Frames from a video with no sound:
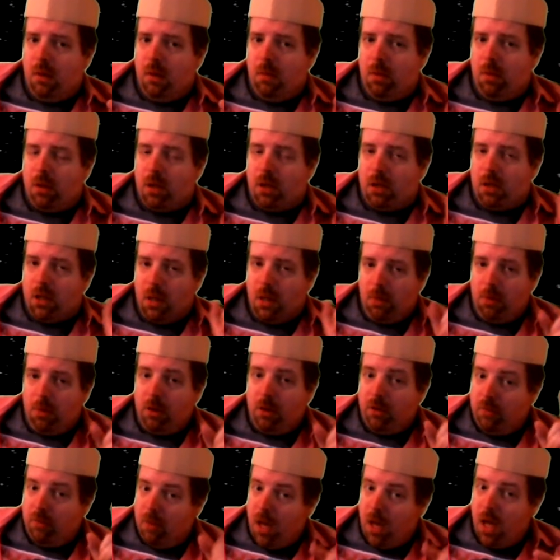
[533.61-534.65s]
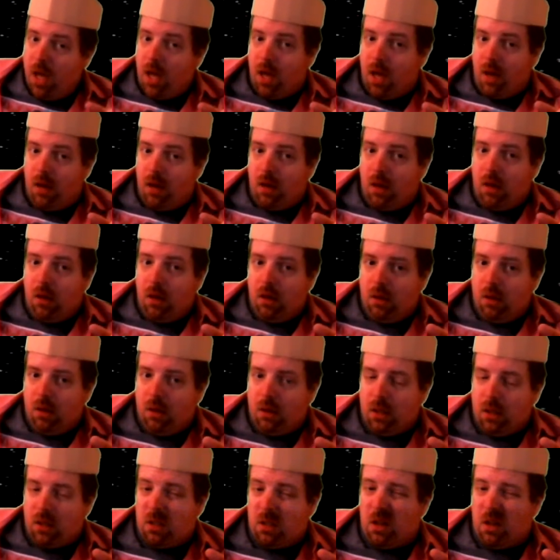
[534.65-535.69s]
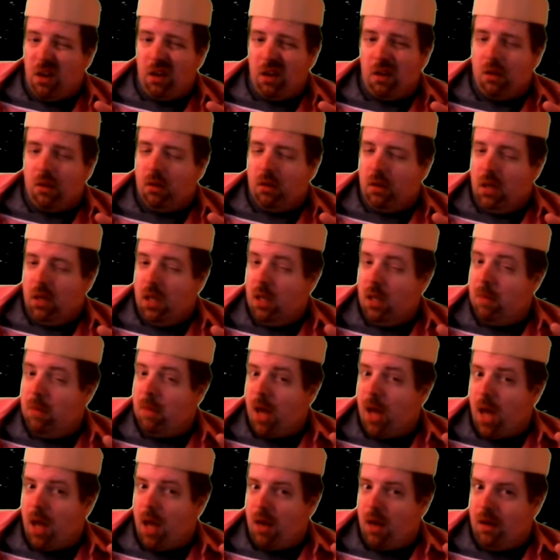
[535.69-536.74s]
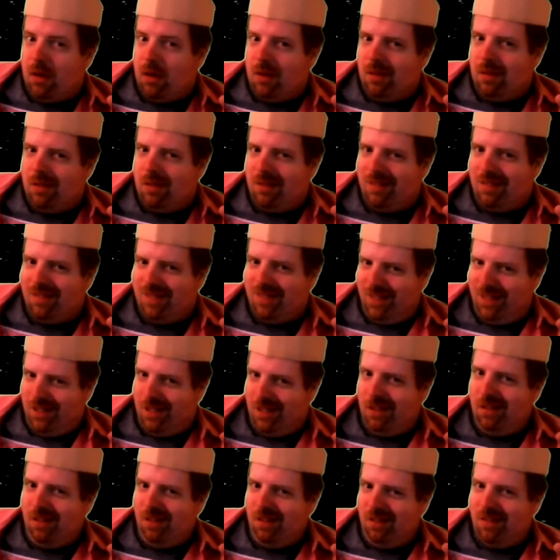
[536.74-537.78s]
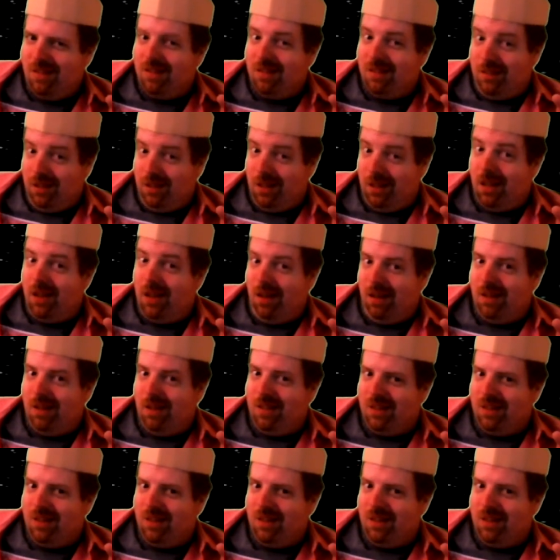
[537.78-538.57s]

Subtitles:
But the Temple of Man, that's like He-Man. Eh? Yeah.